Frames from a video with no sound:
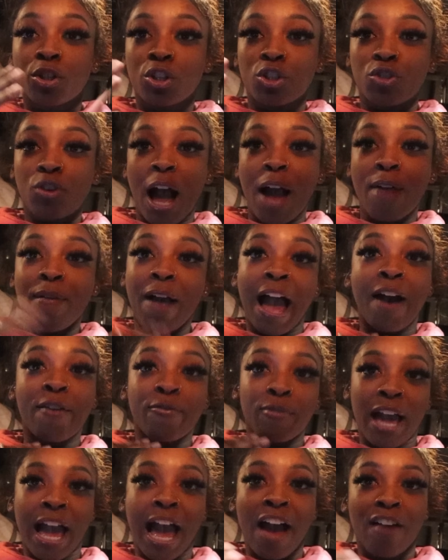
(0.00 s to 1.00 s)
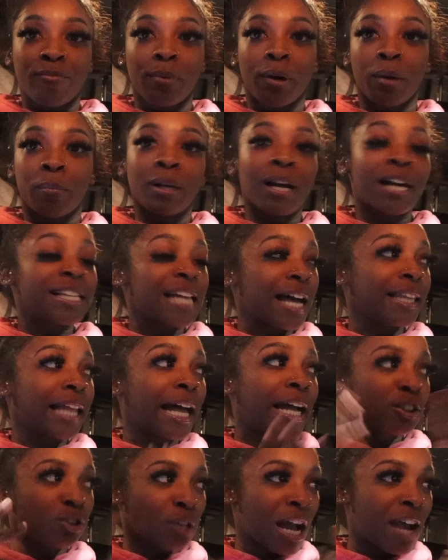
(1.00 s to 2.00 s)
to drive half and half, but because I
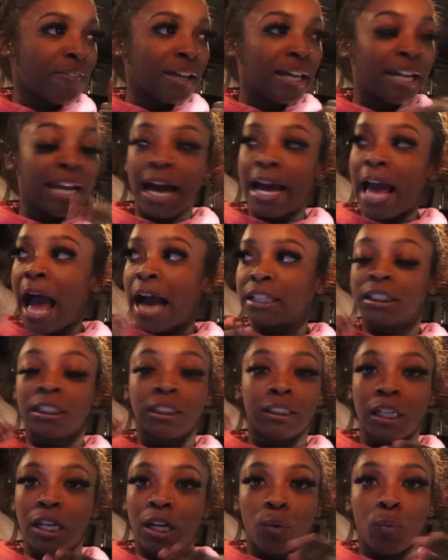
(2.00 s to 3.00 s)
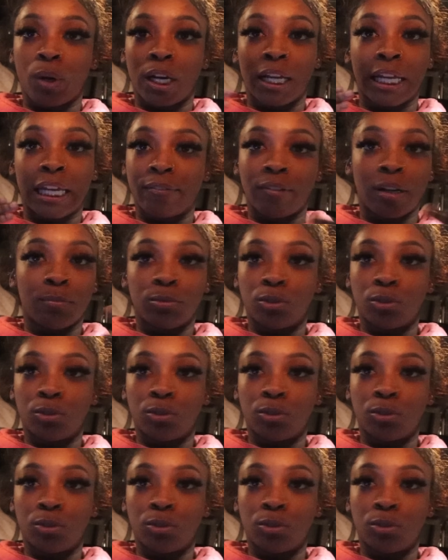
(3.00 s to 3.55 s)
like driving and I actually didn't want to give up